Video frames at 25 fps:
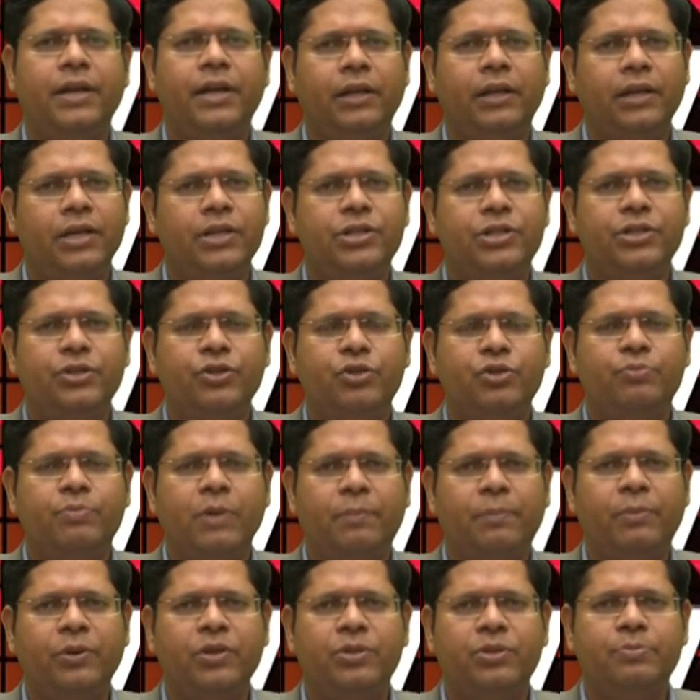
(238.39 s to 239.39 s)
English
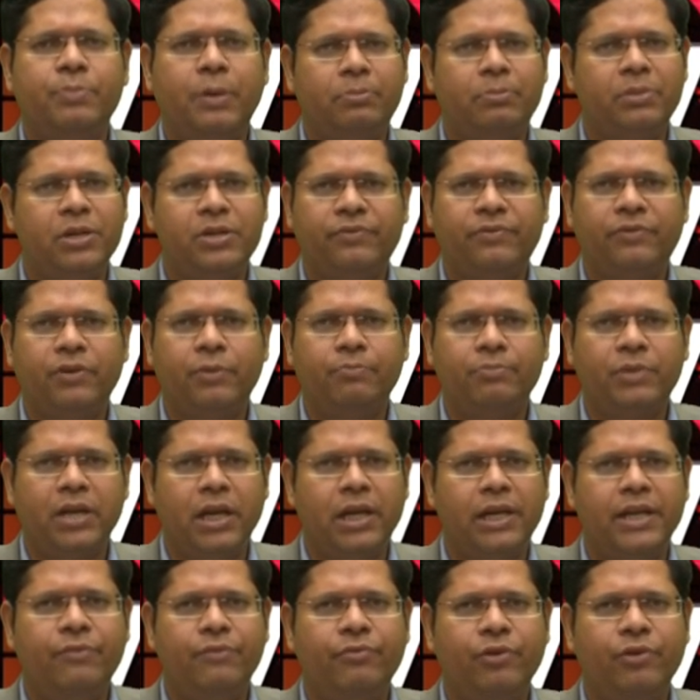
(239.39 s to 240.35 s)
newspapers published from Delhi.